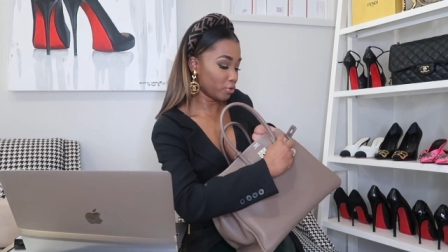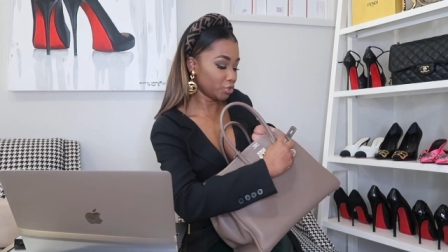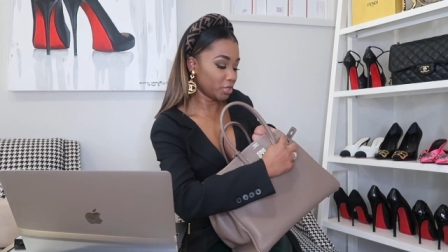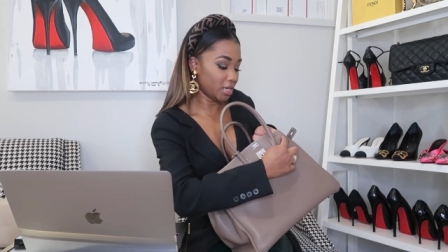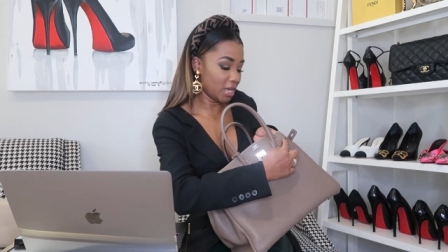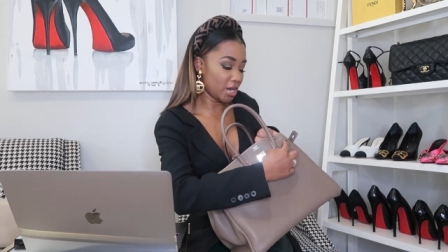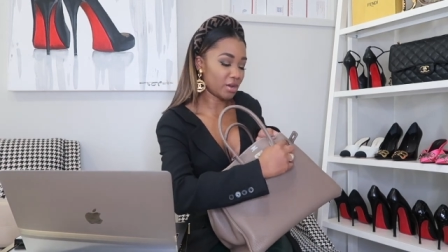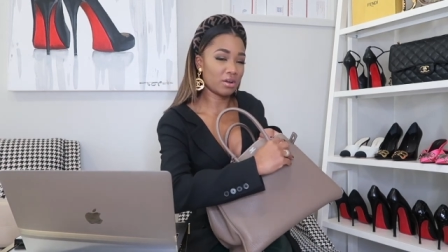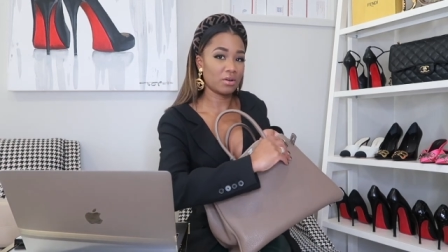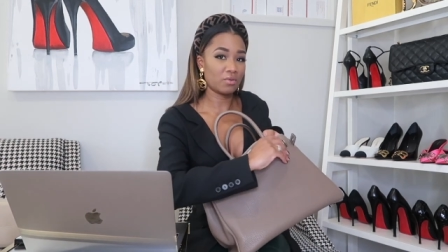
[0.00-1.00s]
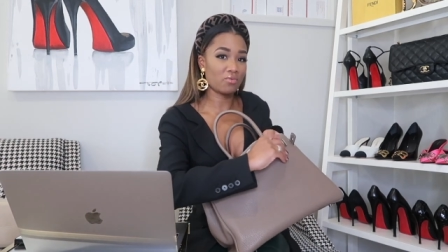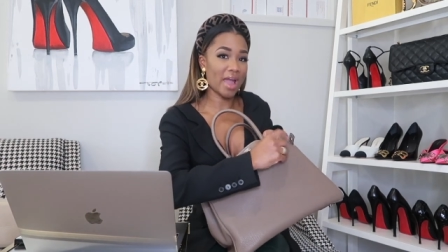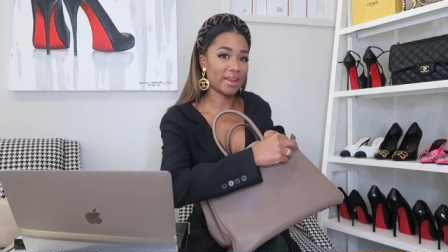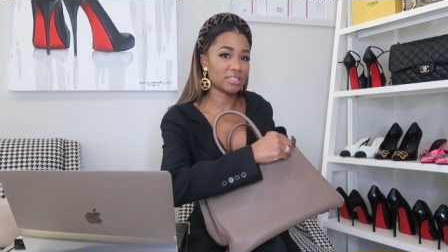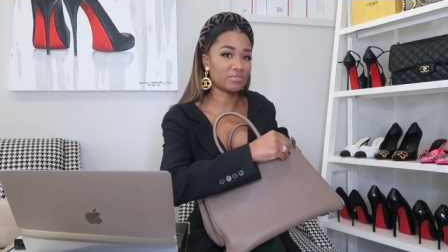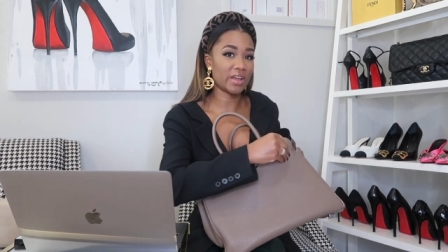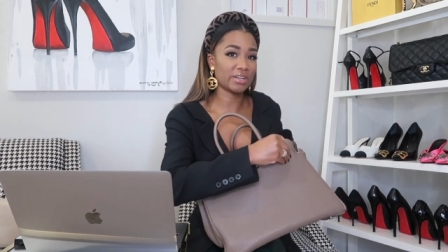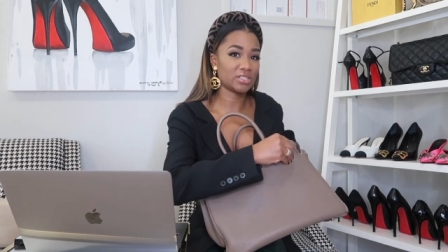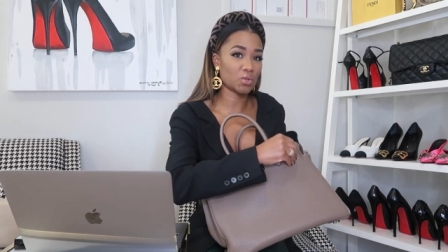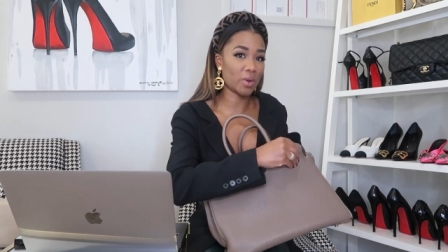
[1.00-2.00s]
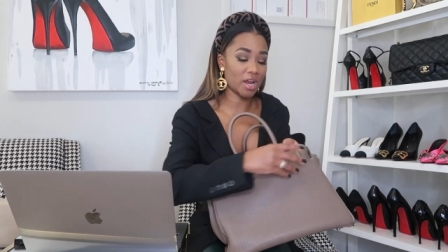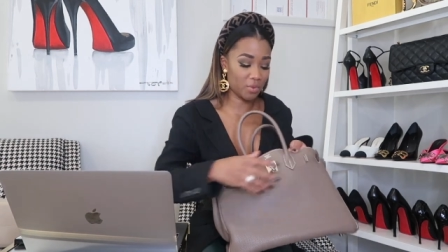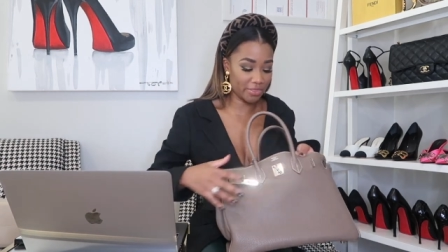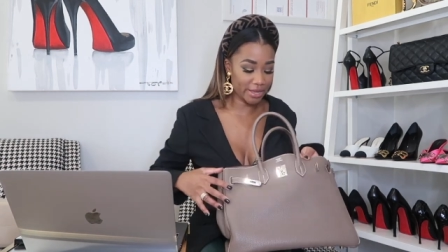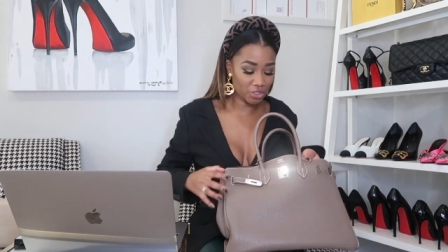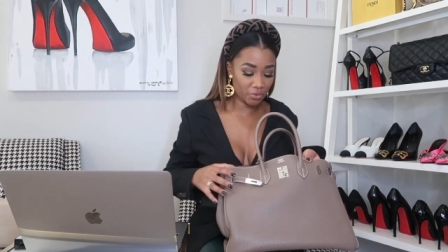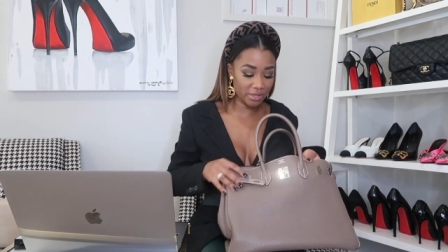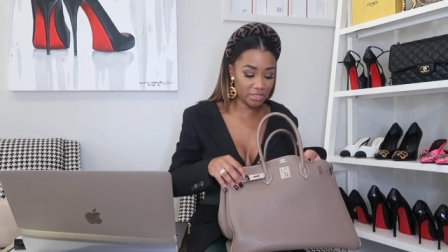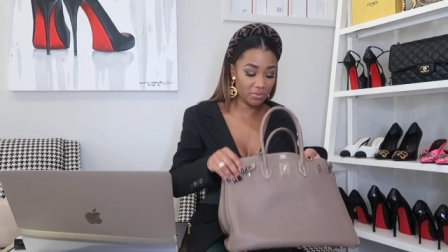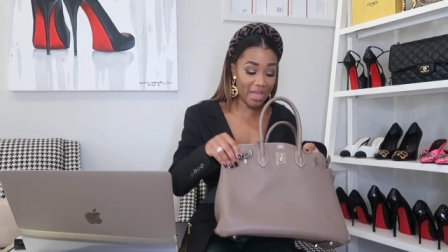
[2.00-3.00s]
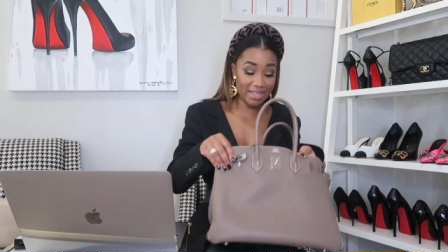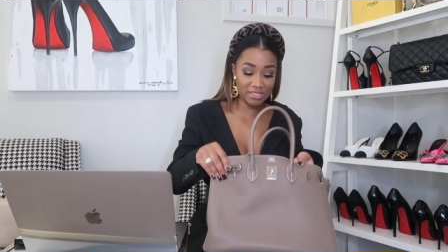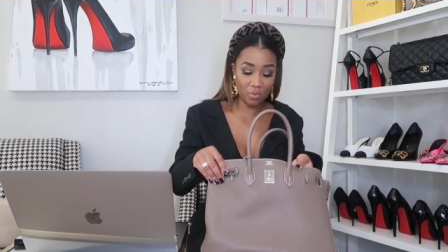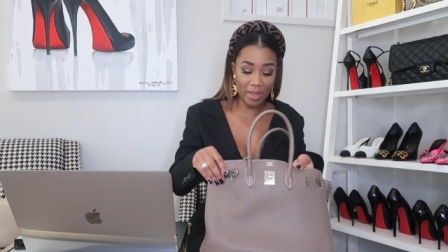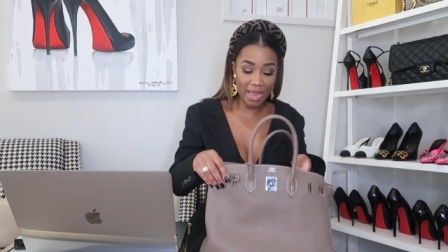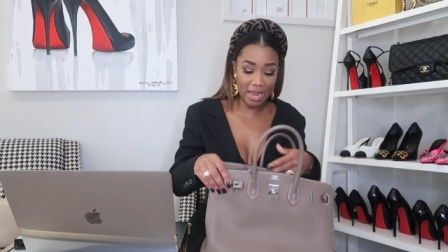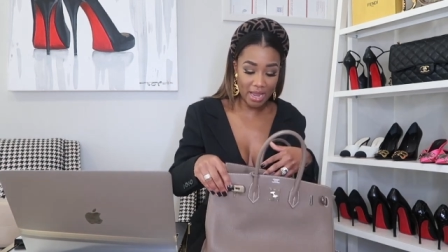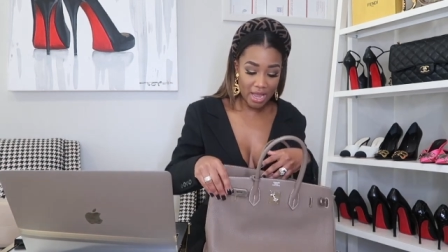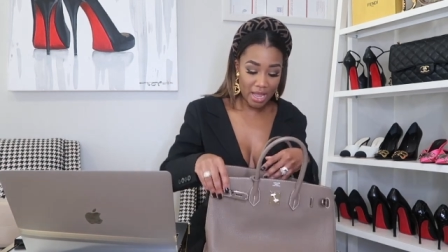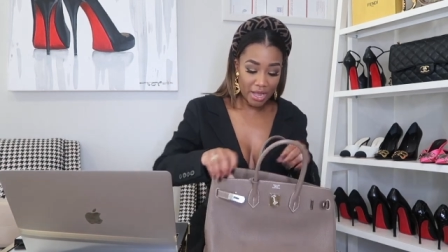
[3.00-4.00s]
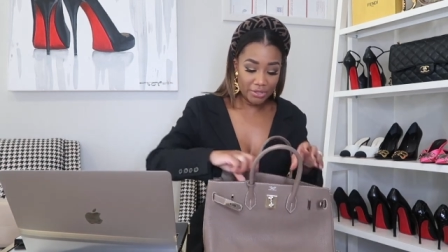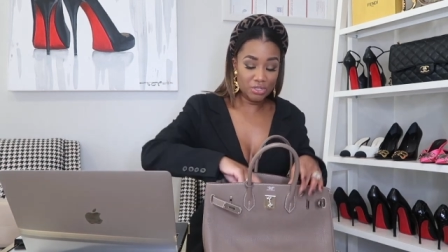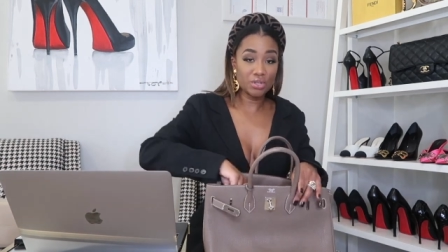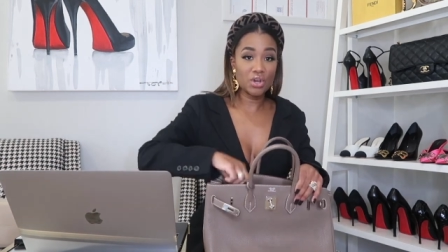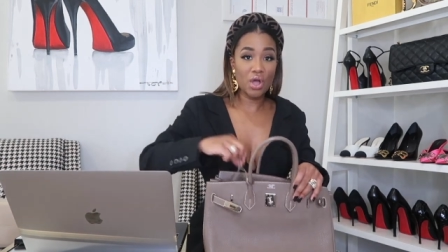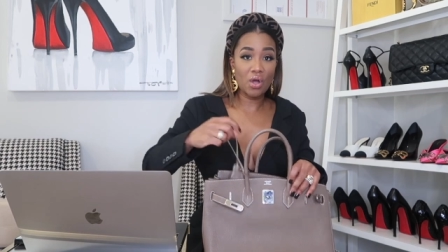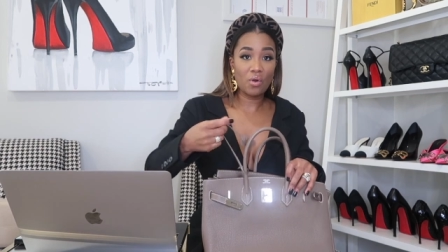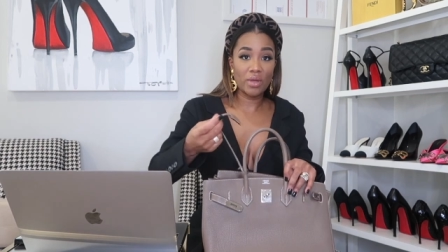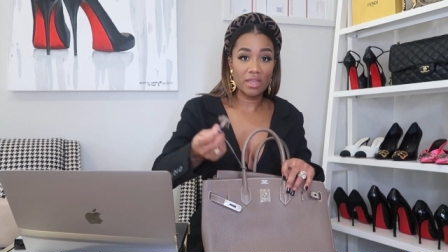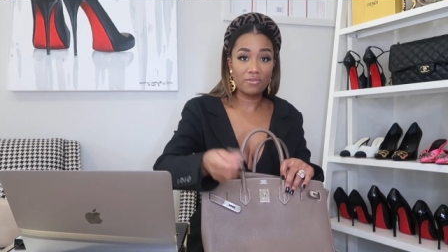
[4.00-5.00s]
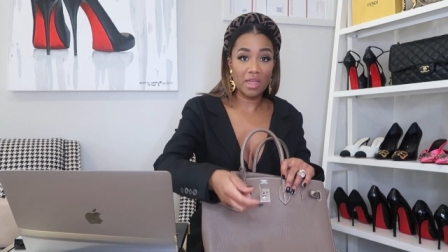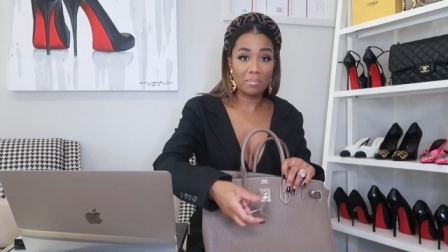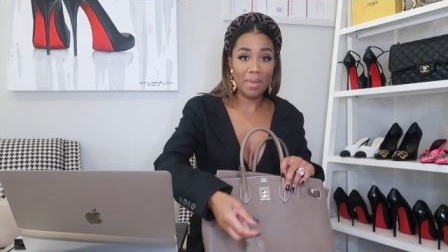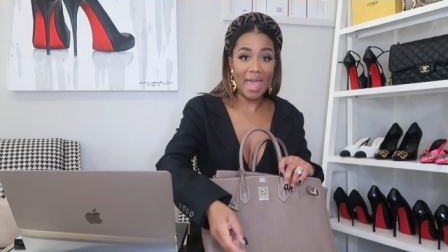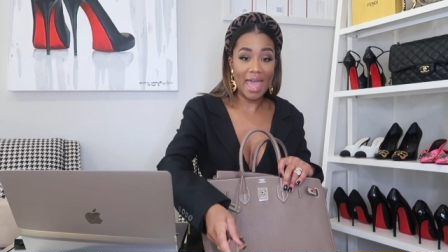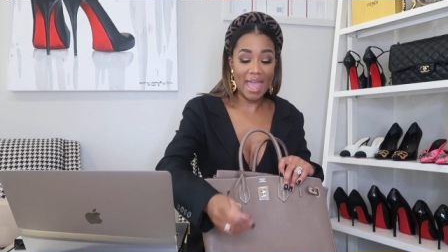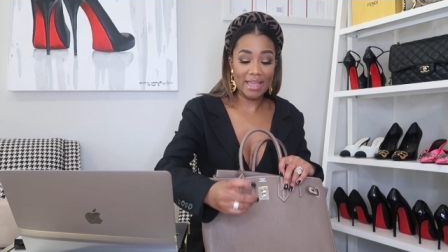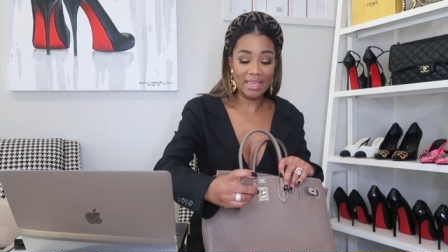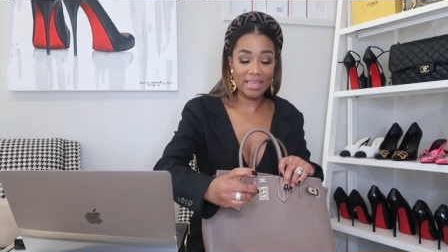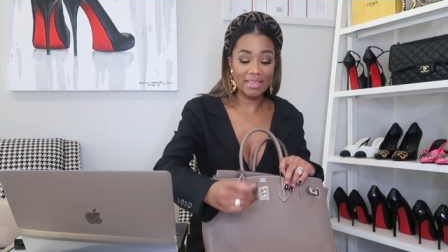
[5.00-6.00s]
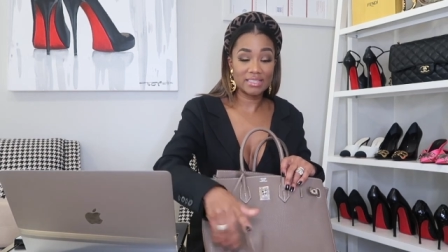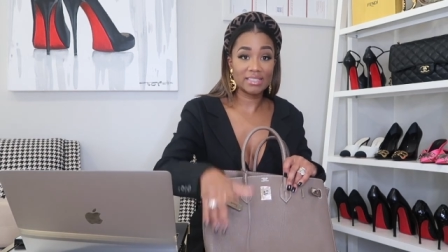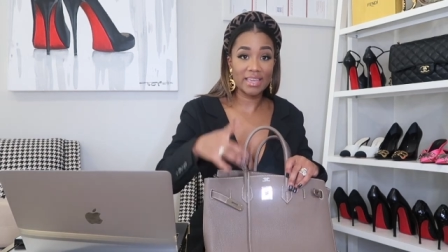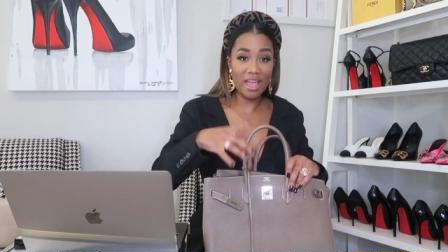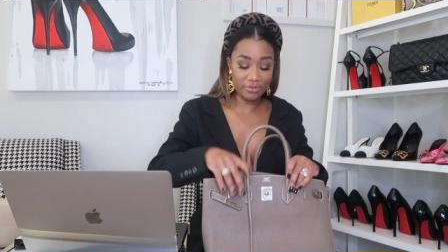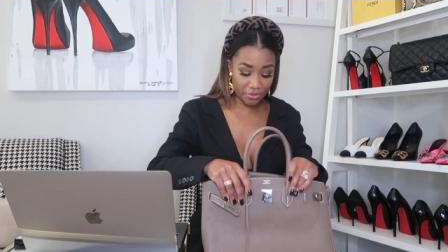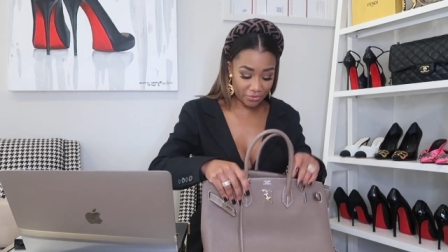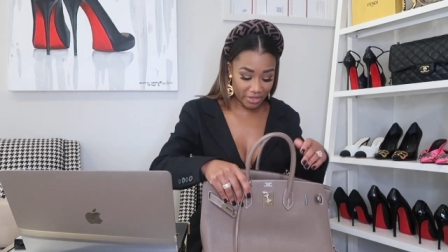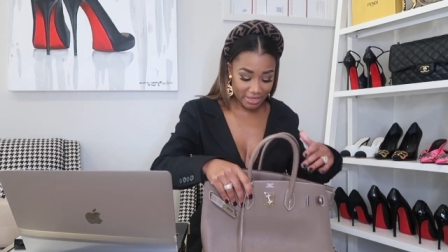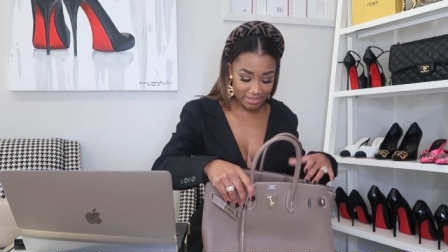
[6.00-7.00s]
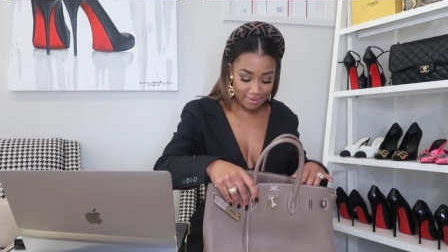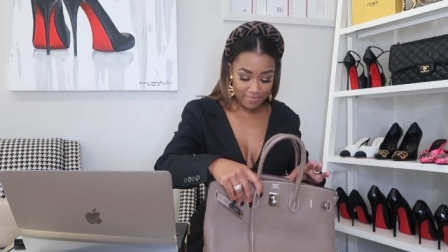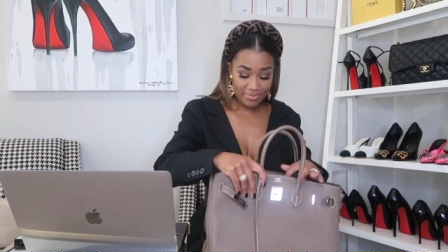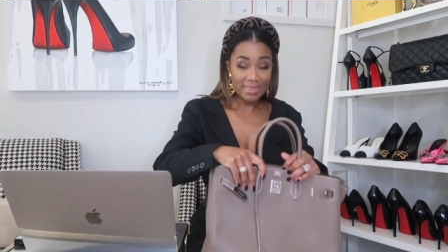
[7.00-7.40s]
portion here, right? It's very square when they do it. So that's a way to know if a bag is counterfeit.